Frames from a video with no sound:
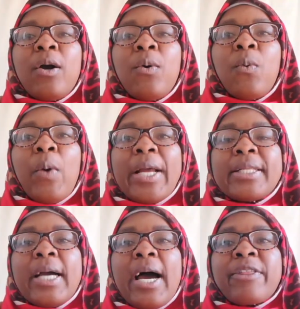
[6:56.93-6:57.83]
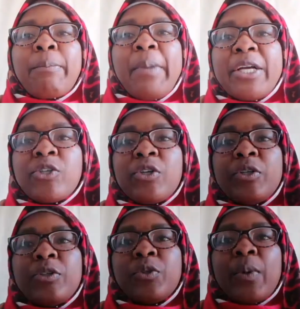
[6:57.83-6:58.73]
what other
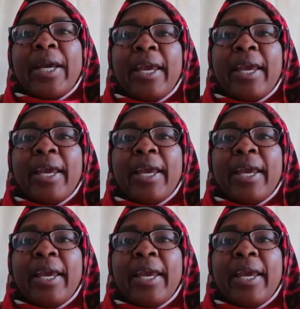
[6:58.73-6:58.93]
passion do I